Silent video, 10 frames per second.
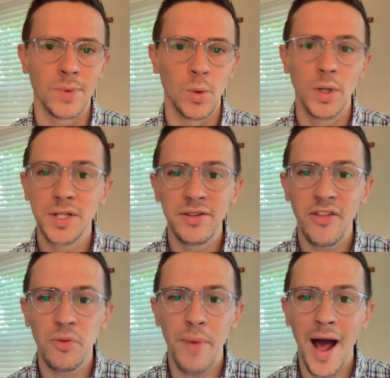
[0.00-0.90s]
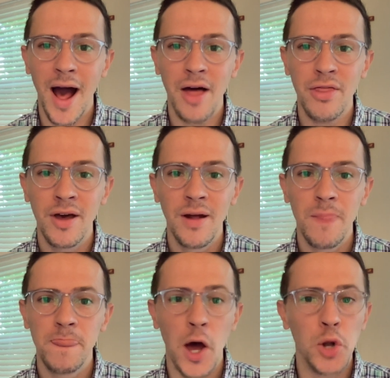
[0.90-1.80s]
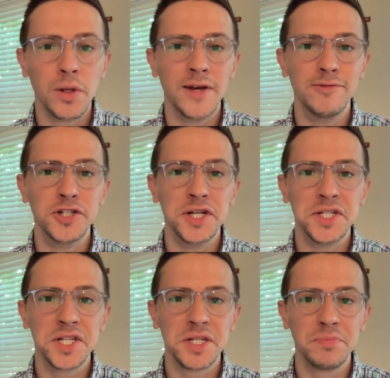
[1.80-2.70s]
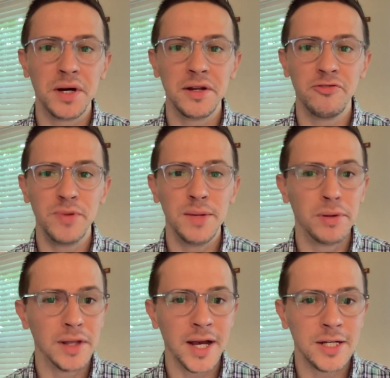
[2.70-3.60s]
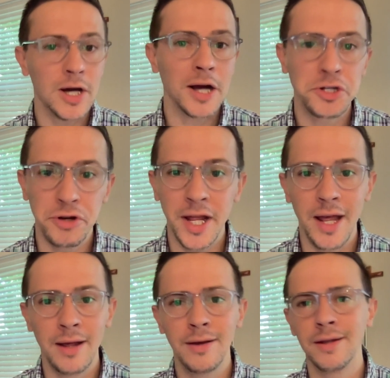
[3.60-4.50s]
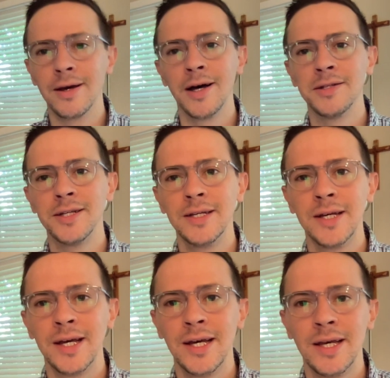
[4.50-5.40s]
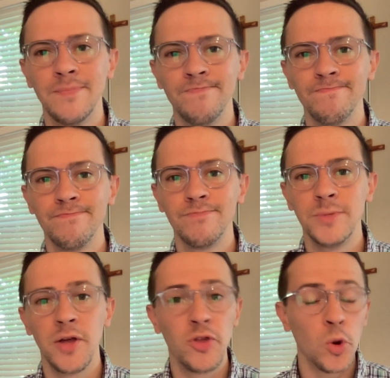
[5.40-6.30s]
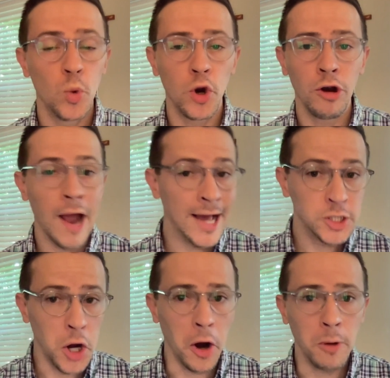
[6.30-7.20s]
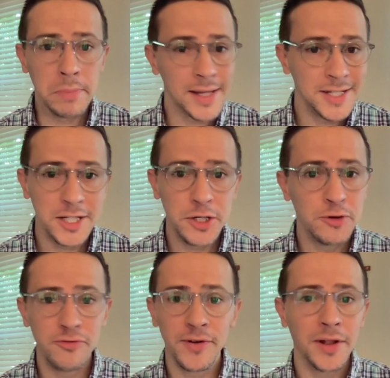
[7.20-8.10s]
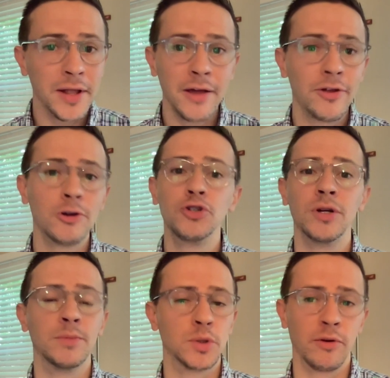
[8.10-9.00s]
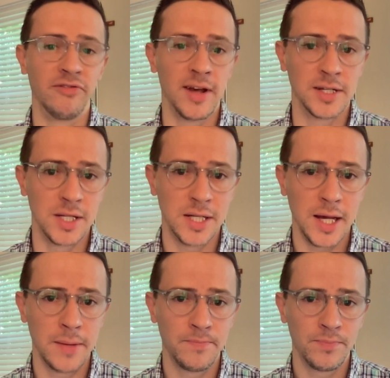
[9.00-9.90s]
Wasn't that the path not only of Jesus, but of people like Dr. King and Gandhi? Yet there were, and are, plenty who felt like their dreams were fantasy.